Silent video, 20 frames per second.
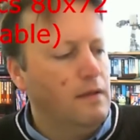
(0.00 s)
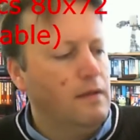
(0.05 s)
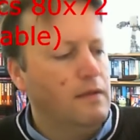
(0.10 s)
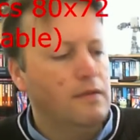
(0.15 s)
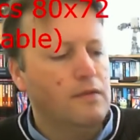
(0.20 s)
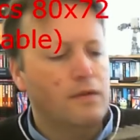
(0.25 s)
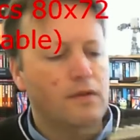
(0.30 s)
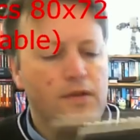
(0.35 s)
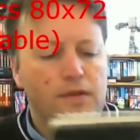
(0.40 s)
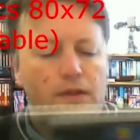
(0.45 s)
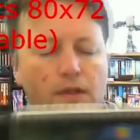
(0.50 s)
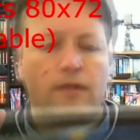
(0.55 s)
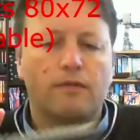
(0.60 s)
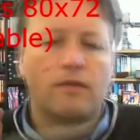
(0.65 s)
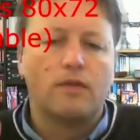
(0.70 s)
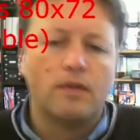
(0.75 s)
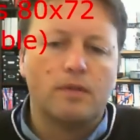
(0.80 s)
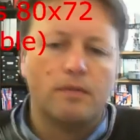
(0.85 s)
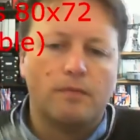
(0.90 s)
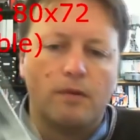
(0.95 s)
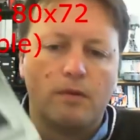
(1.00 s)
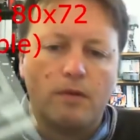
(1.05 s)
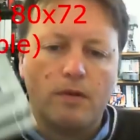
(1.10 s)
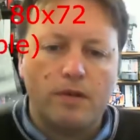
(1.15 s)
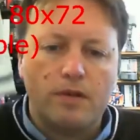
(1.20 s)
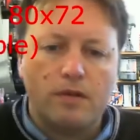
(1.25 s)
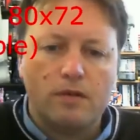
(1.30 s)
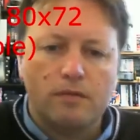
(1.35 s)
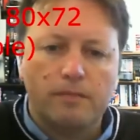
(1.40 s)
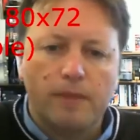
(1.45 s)
Nice that they've got the
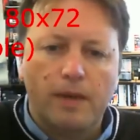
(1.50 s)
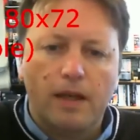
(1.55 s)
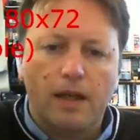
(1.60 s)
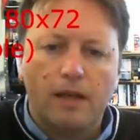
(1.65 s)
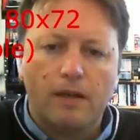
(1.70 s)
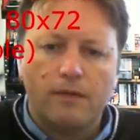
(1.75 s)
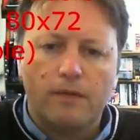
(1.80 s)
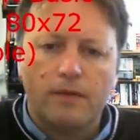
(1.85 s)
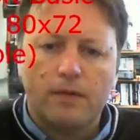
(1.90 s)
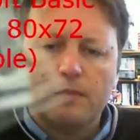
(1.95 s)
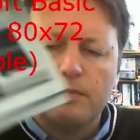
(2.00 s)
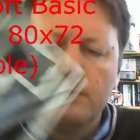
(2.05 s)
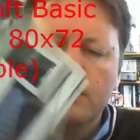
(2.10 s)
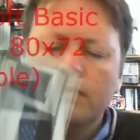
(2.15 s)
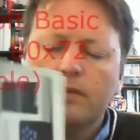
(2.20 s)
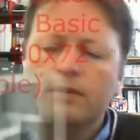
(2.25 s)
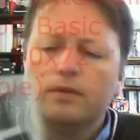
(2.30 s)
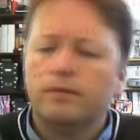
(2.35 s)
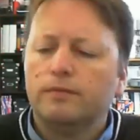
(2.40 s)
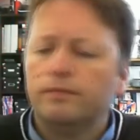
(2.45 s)
original bag for the book.